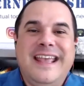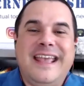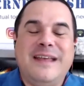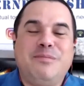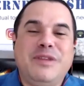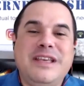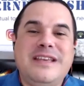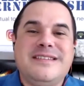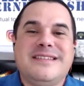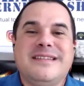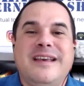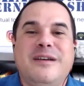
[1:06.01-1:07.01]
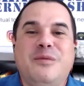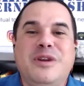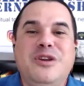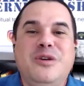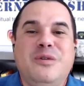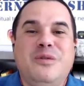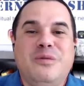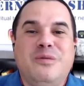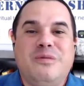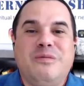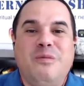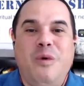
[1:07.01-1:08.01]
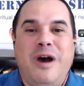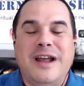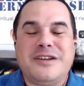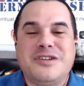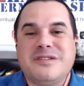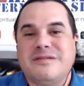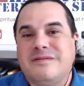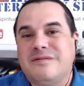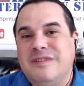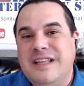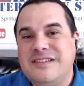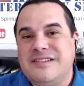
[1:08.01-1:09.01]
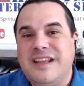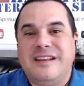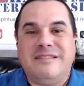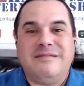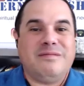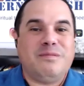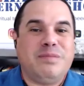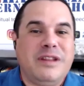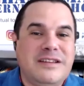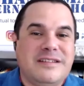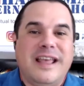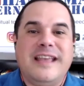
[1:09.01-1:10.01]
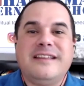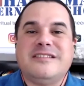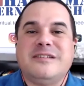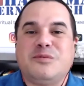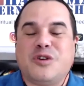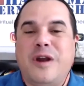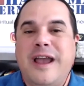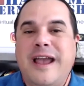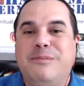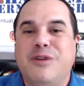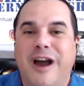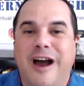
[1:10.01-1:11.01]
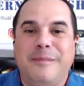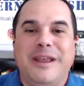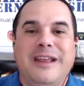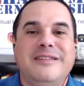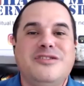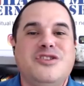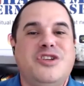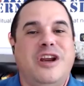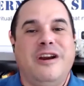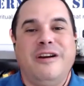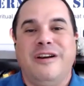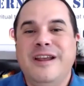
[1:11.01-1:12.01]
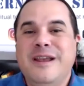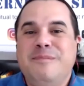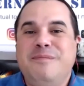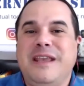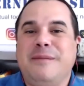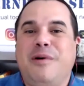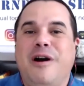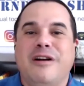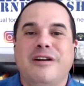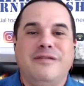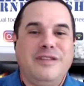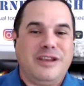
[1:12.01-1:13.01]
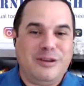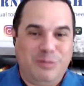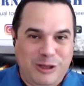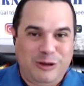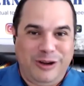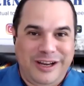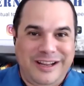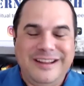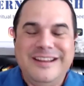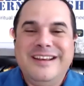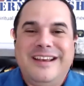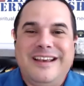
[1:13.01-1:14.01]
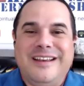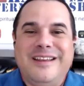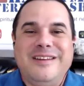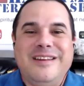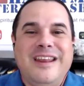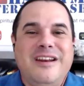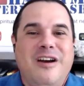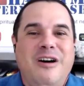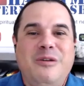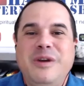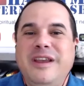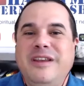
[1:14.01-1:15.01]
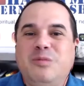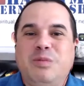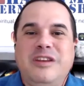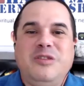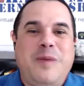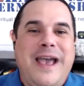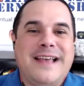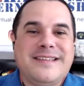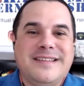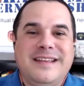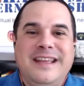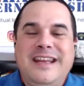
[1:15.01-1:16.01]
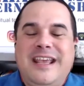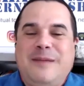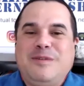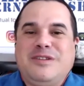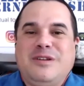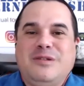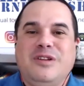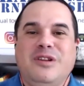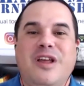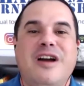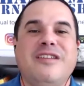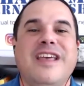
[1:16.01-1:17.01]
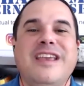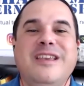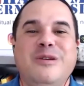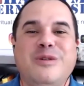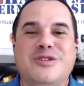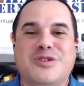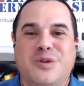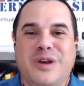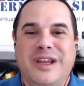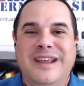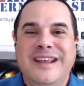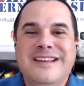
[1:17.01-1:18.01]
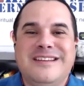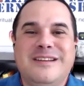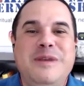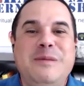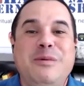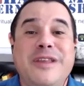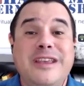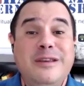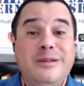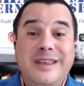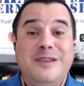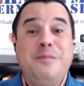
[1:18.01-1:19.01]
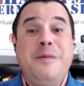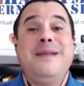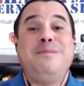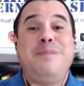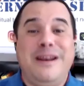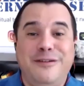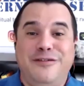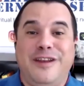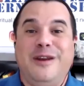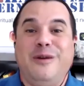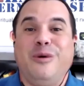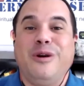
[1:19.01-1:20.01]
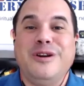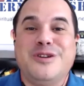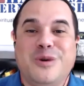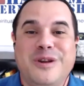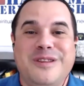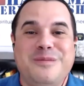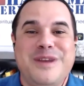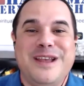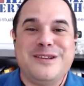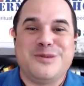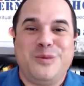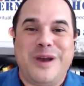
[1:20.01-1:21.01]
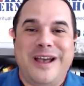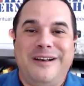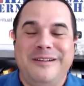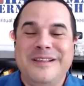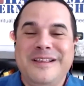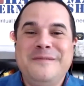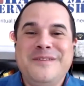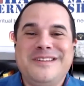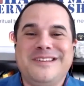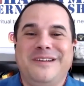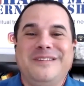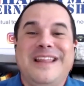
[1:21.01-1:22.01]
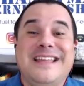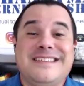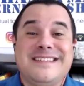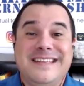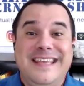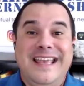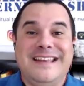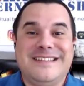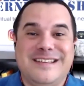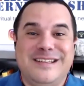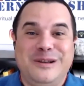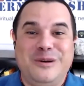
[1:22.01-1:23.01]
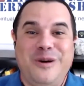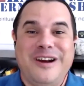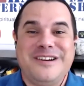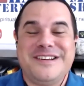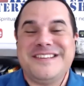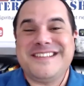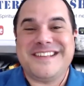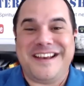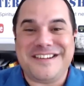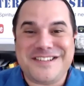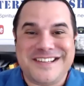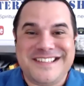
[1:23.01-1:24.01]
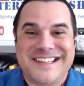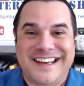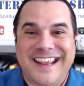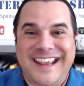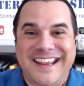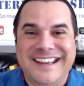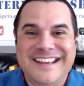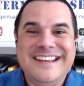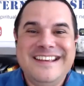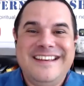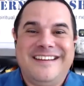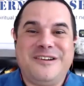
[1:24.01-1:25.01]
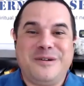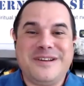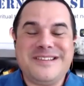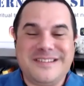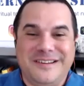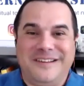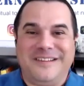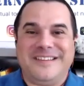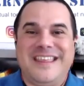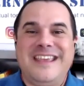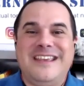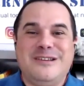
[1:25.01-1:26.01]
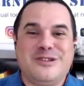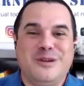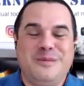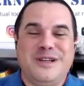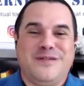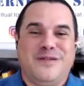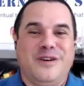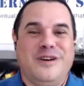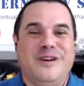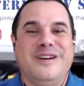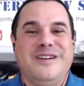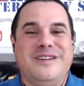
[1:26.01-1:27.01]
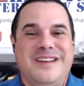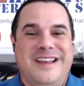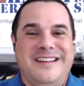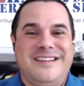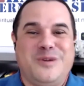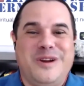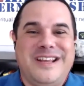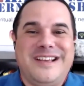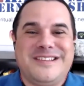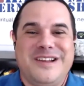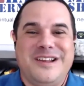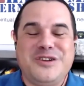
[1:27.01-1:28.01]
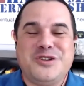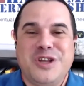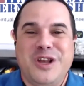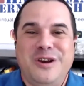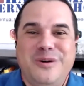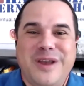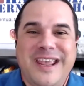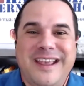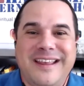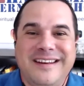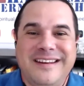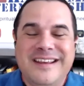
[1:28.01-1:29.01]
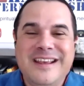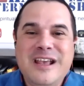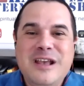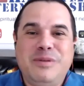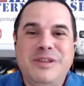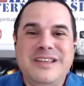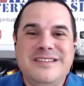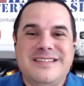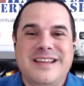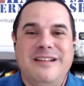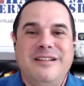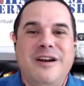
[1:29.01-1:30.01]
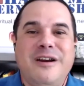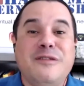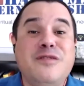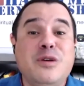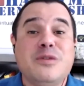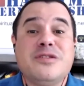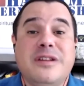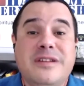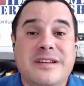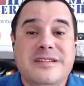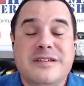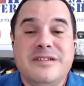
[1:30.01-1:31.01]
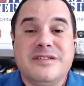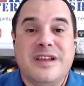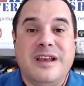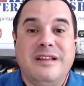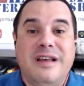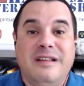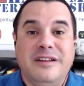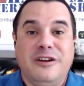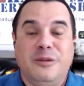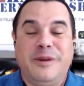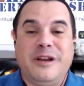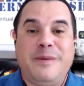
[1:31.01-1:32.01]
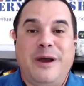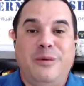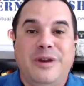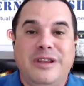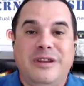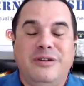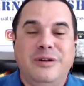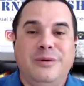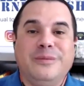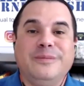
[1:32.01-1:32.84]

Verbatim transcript: And please, uh, when you watch, listen, please like, subscribe, comment, share, be a part of the community. Uh, and always, please pass any episodes along that you enjoy to people that you think might benefit or enjoy them as well. So let's get to our discussion today. Crystal, thank you so much for uh, joining us on the show. And please tell our viewers and listeners a, uh, a little bit about what you do.